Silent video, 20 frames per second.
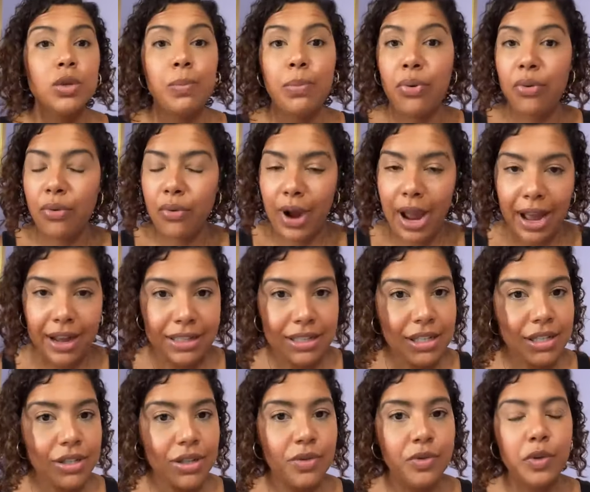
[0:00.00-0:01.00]

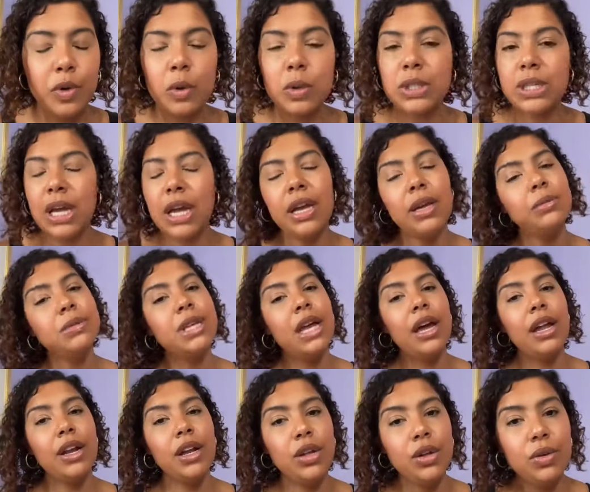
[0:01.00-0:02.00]
practice a few times
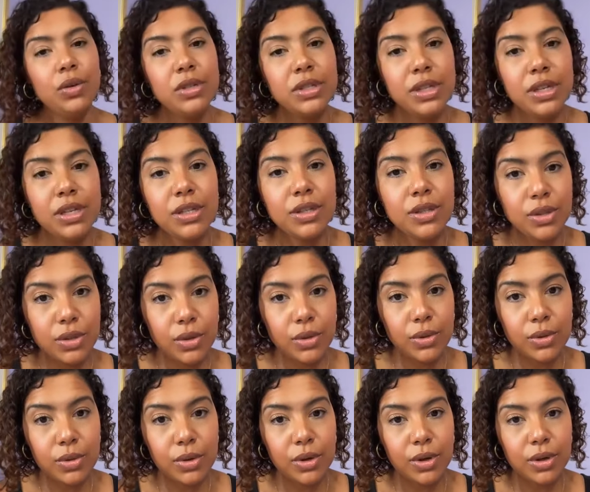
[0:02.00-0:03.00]
how to use this
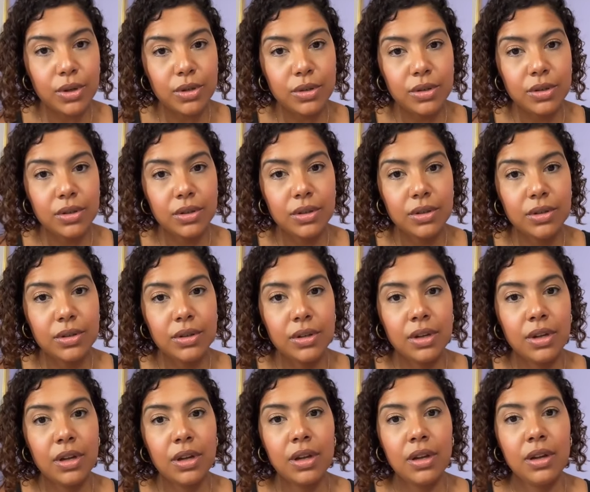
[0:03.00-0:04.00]
tool,
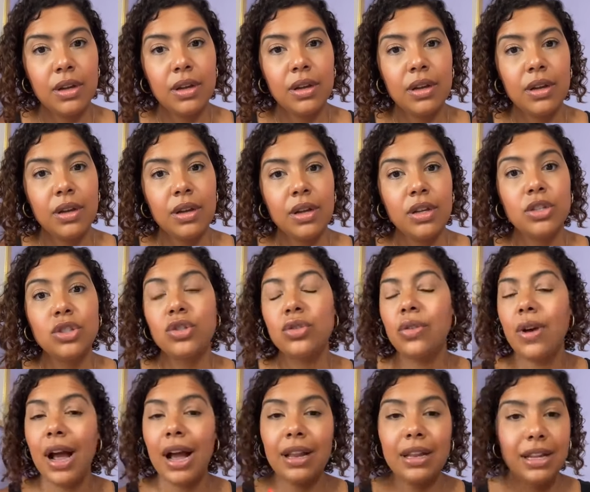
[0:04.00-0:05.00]

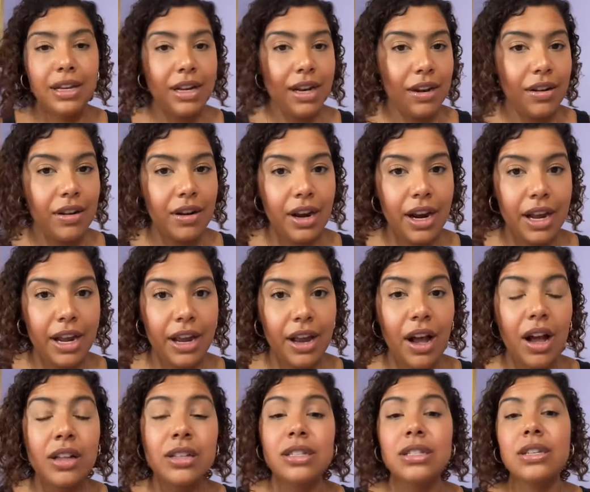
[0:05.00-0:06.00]
trial and error
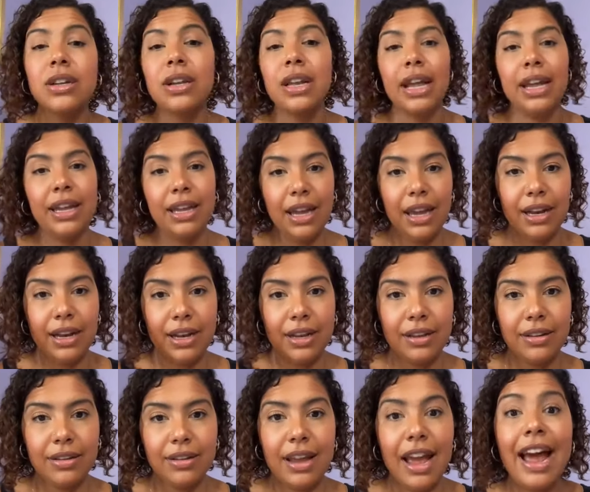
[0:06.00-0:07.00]
until I get
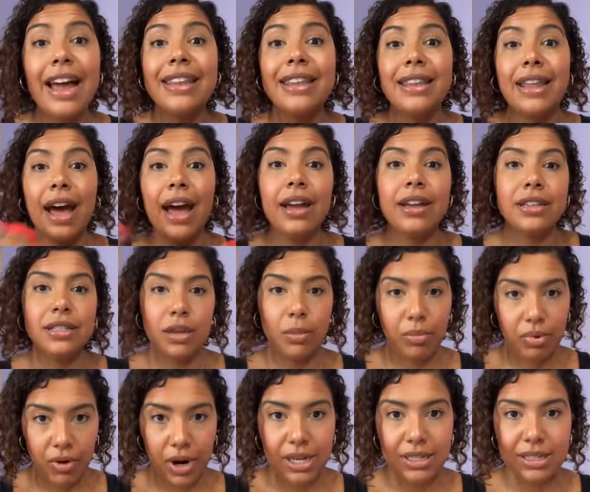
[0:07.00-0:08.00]
it. And that is a
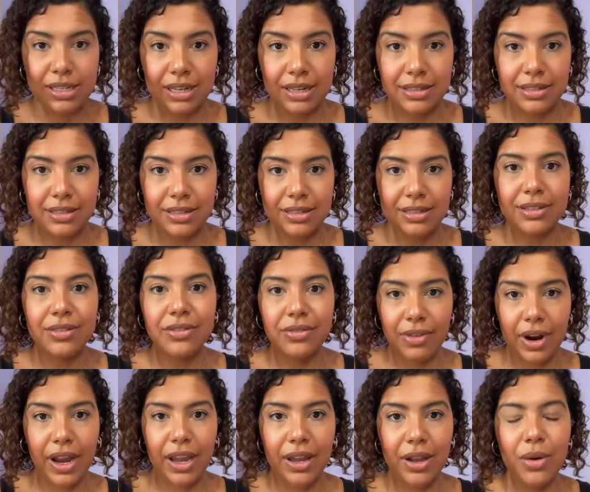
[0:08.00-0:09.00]
process,
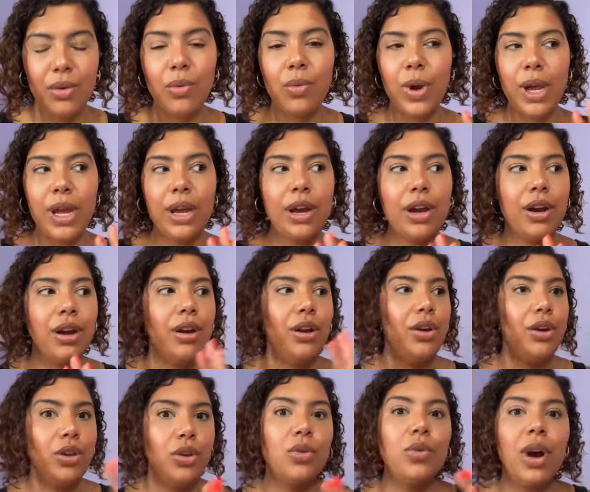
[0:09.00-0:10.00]
right?
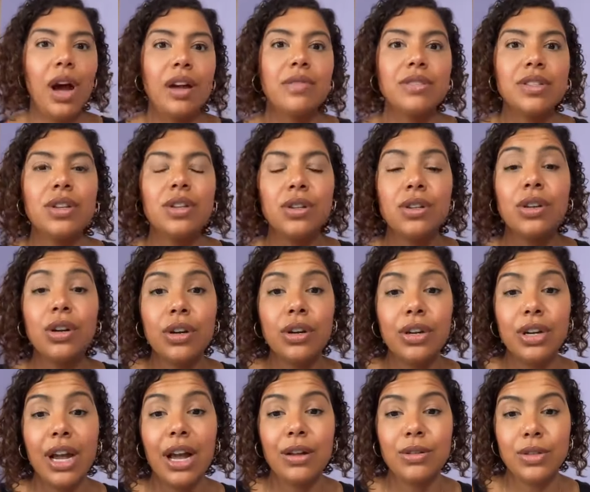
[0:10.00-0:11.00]
Where you have to
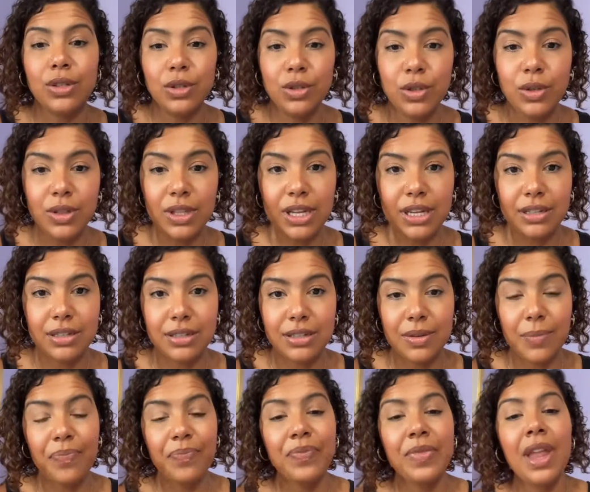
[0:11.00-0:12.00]
learn how to do
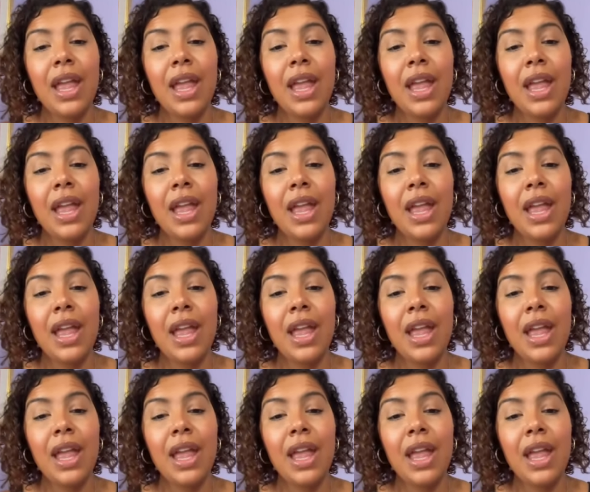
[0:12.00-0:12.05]
this.